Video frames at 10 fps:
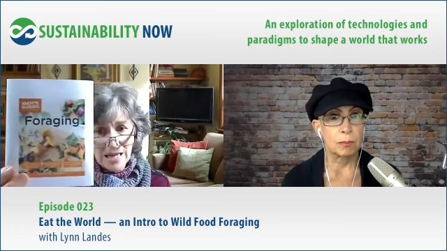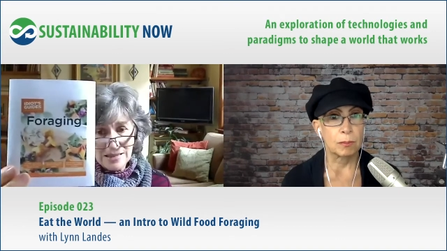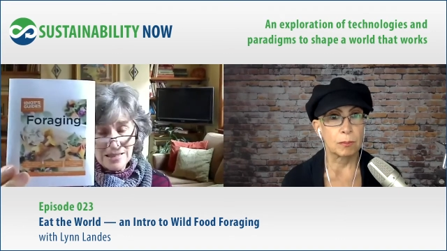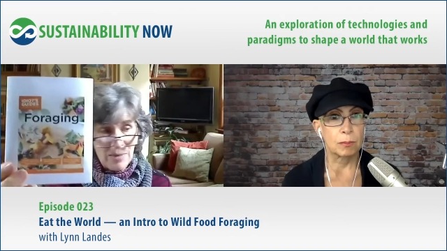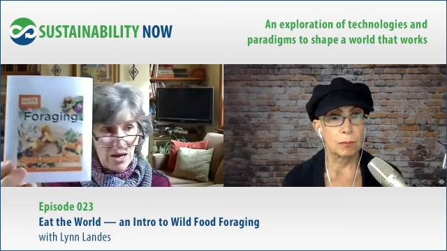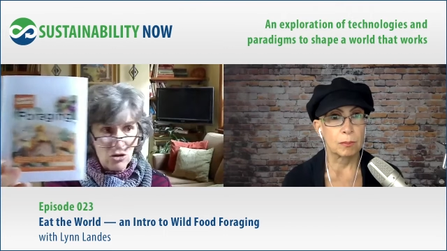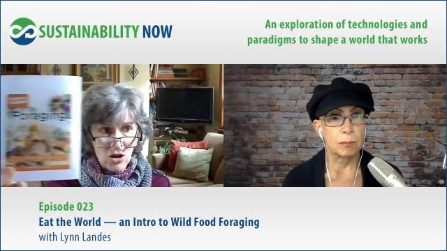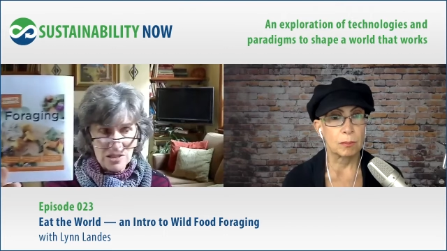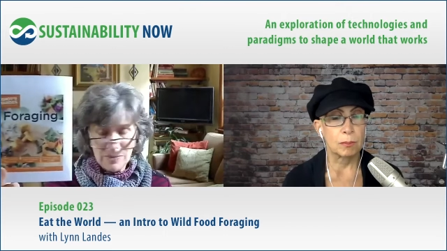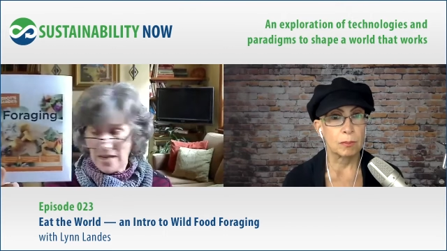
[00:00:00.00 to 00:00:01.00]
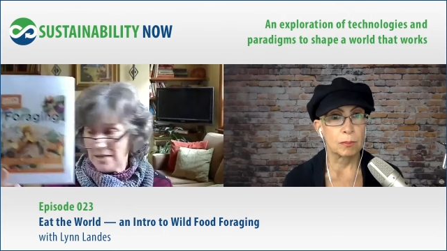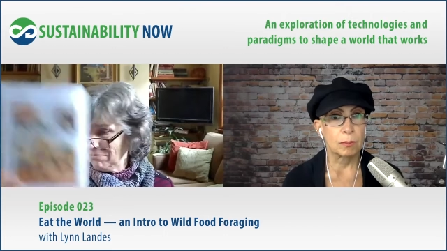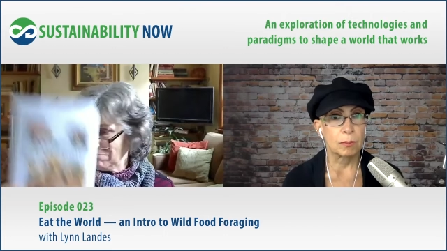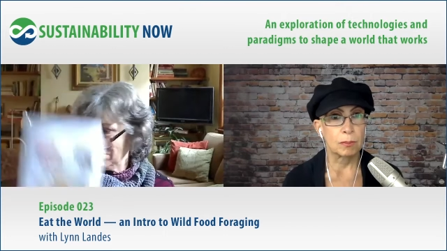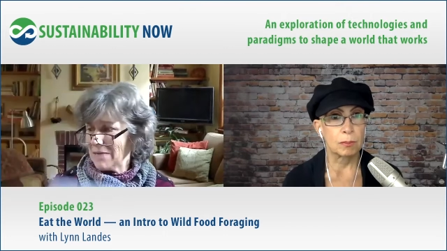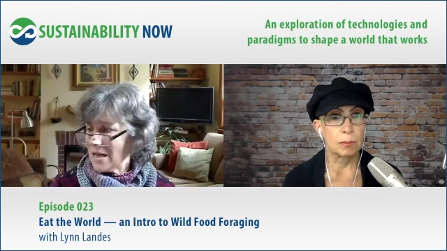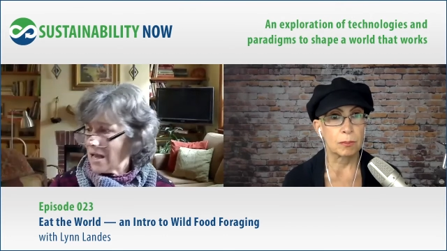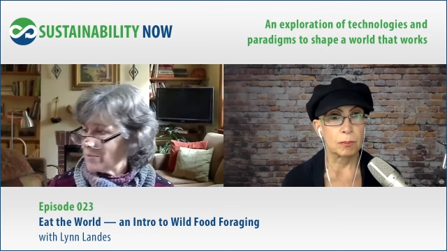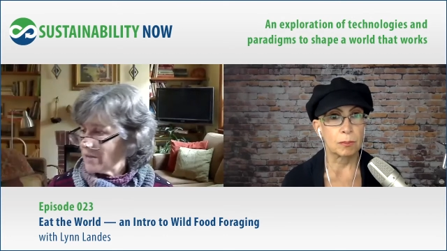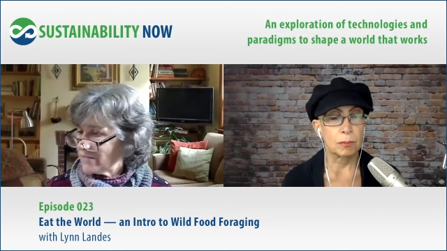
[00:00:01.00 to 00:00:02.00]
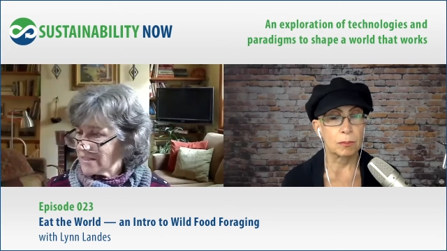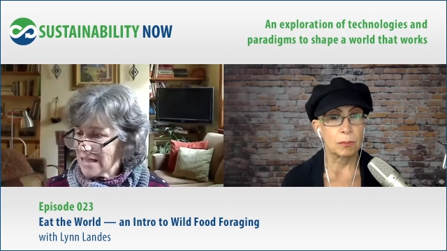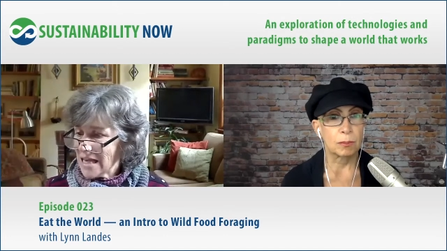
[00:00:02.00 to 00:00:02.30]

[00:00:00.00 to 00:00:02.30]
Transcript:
Speaker 1: somehow lost my, my copy of it.